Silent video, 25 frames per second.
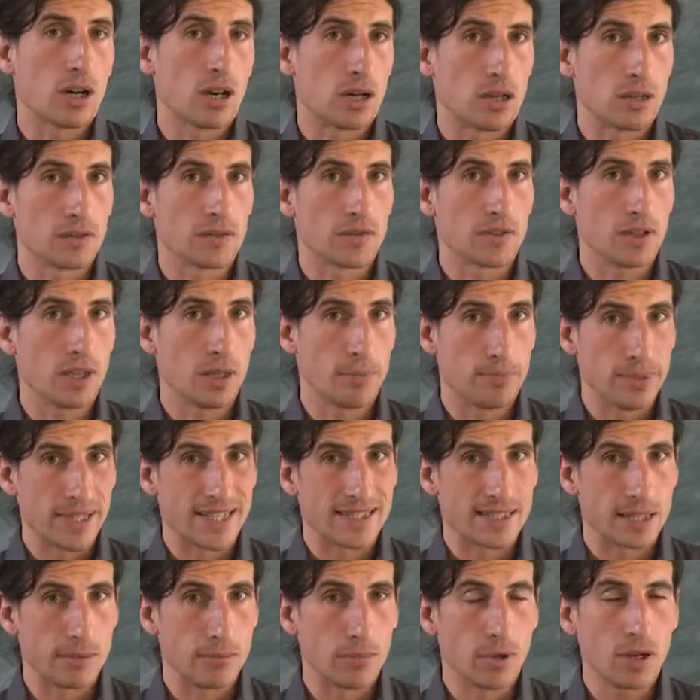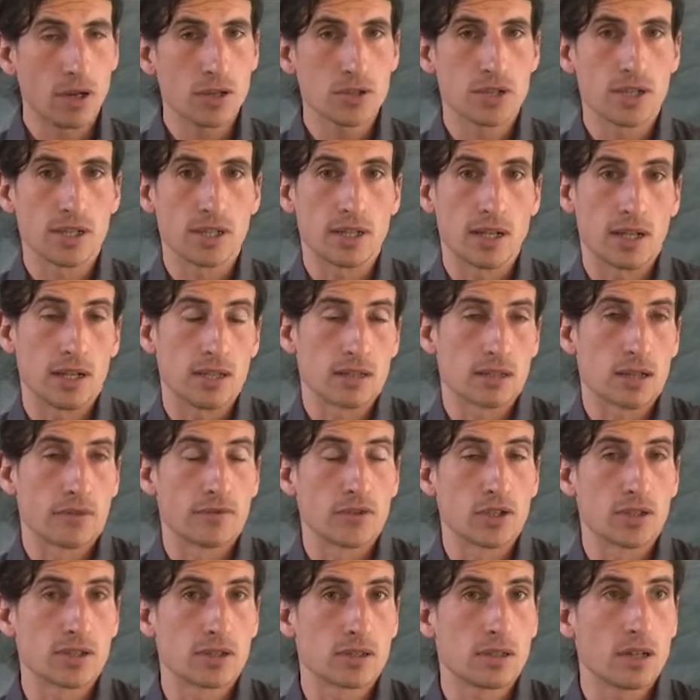of epistemology that is
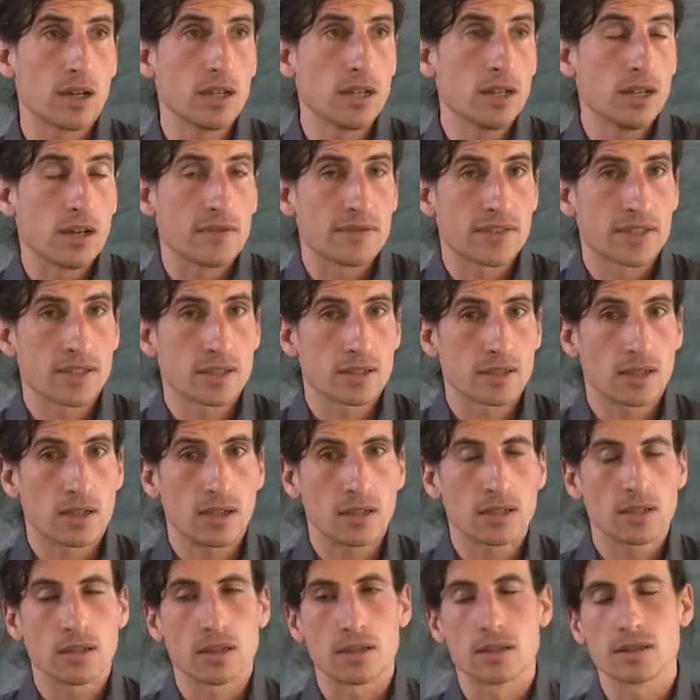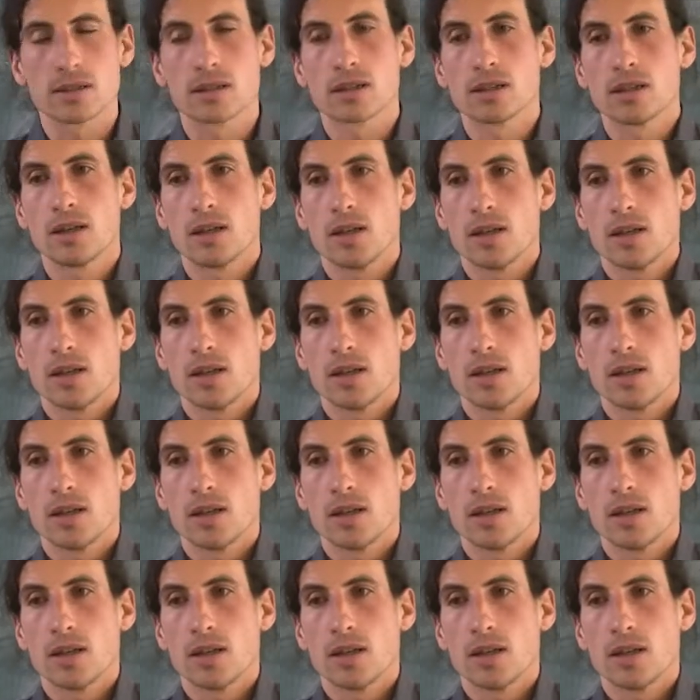of the study of science